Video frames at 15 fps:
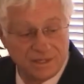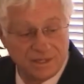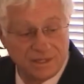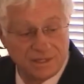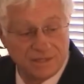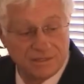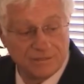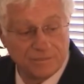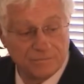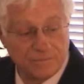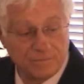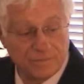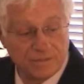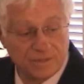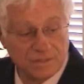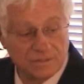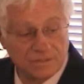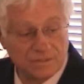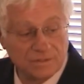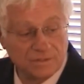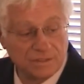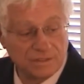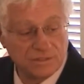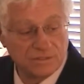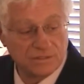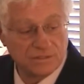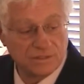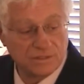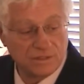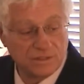Certainly there's
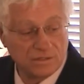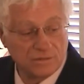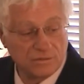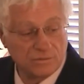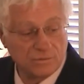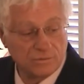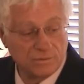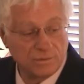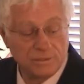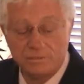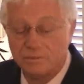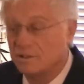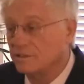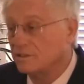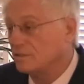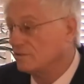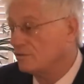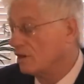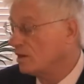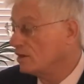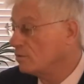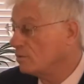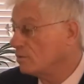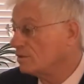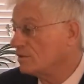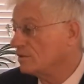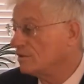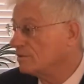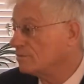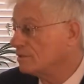a group of people in the drug
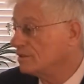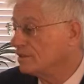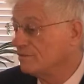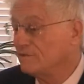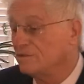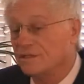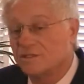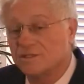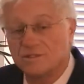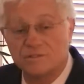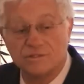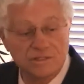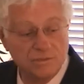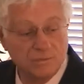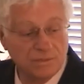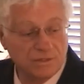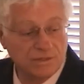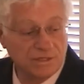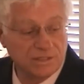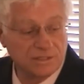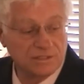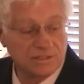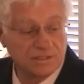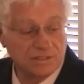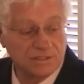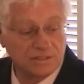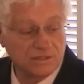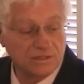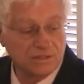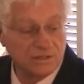world that believe unless you're experiencing
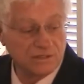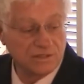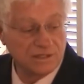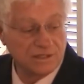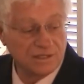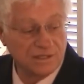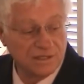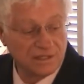certain of the